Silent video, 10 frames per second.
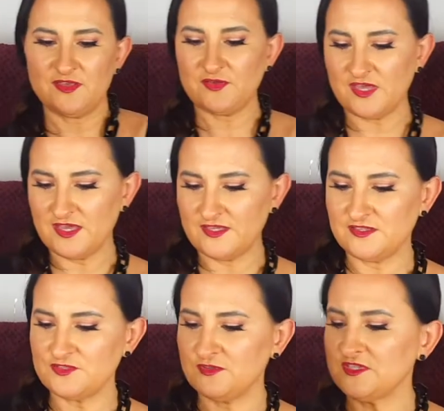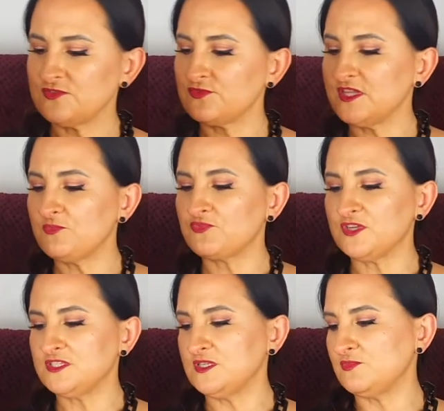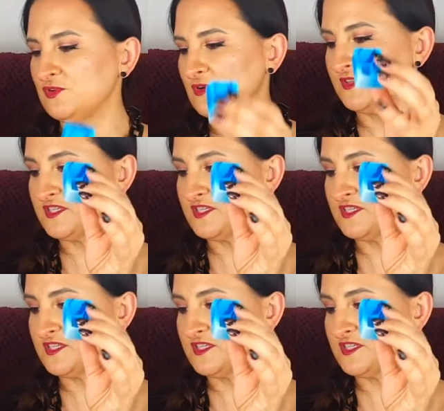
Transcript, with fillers: Check out, this one is really pretty blue one.